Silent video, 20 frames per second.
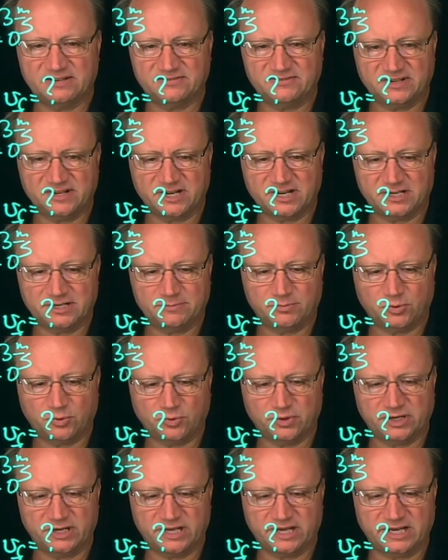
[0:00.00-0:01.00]

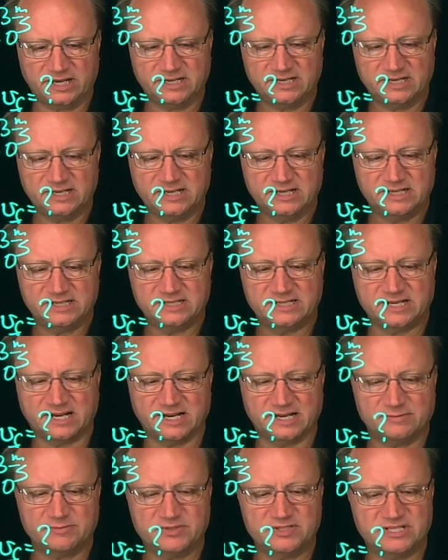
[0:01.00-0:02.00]
9.8
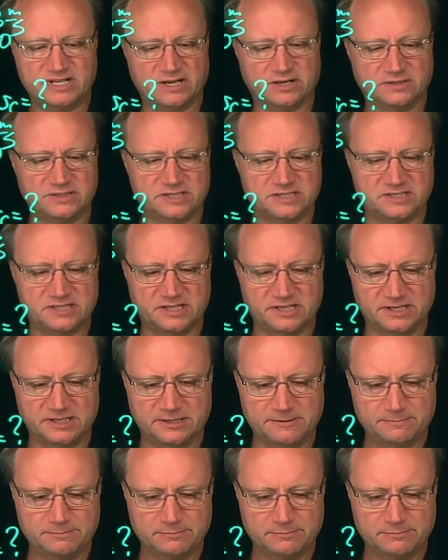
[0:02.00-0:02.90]
times delta t,